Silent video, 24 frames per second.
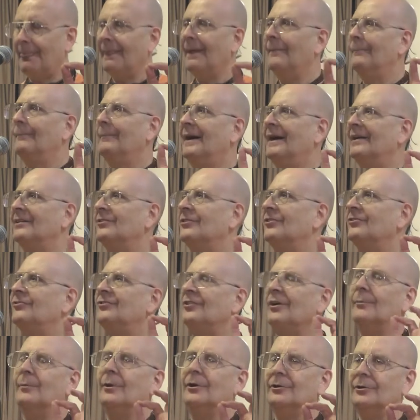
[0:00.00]
but to
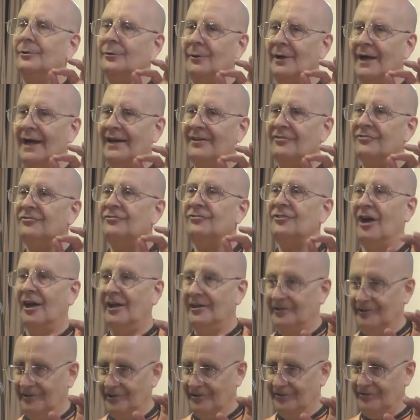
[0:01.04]
someone who has
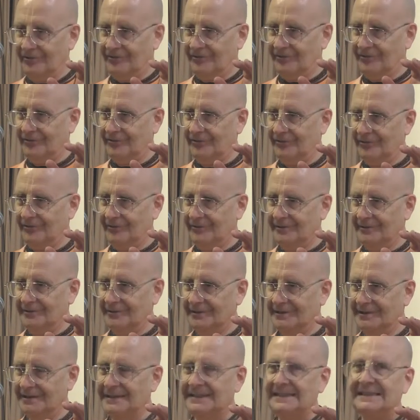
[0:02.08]
jaundice,
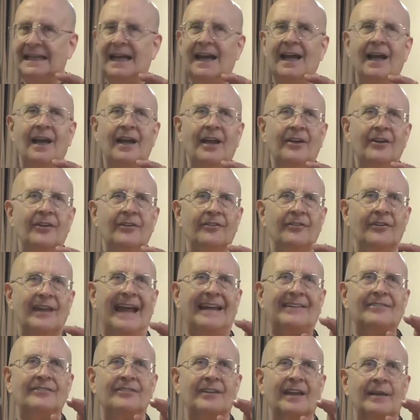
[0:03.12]

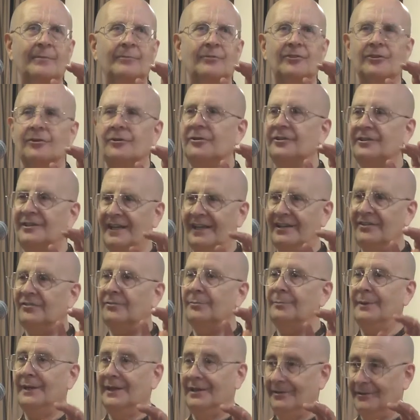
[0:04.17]
that same sugar tastes
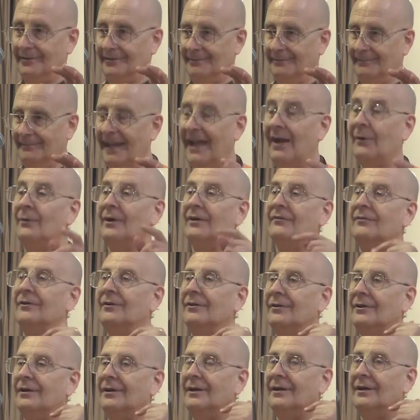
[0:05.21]
bitter.
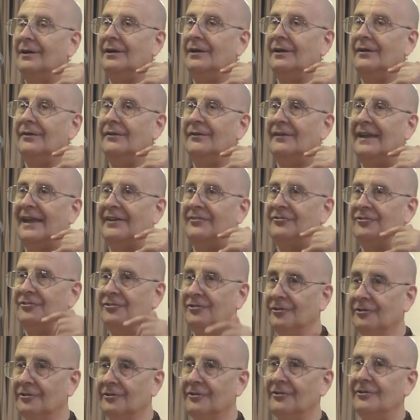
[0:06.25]
However, that
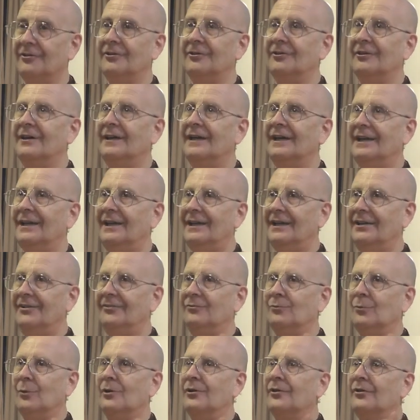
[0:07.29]
sugar
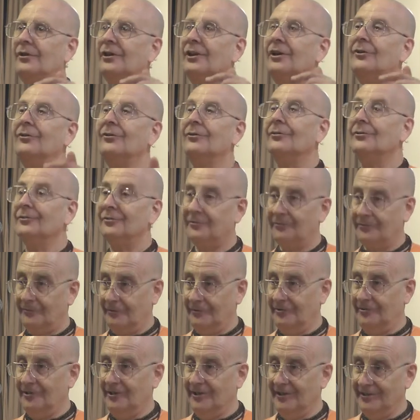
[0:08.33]
is one of the cures for
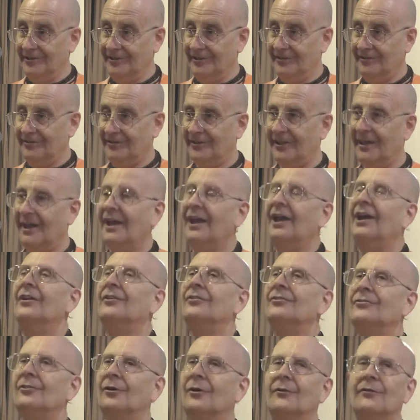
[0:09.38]
jaundice.
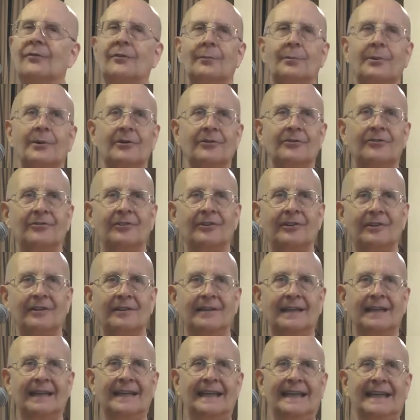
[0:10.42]
So if a
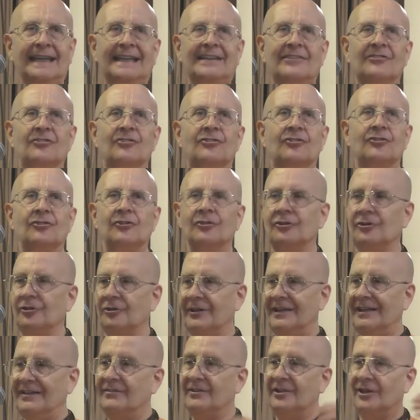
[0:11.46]
person eats
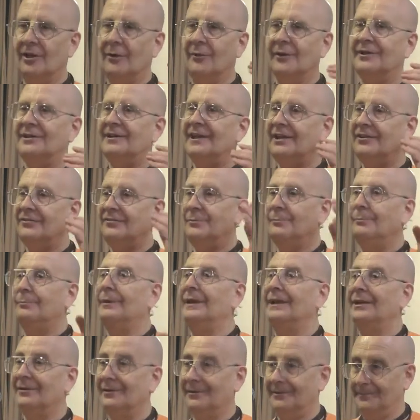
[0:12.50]
sugar, even though it tastes
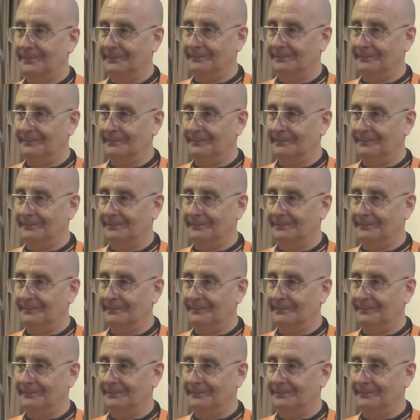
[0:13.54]
bitter,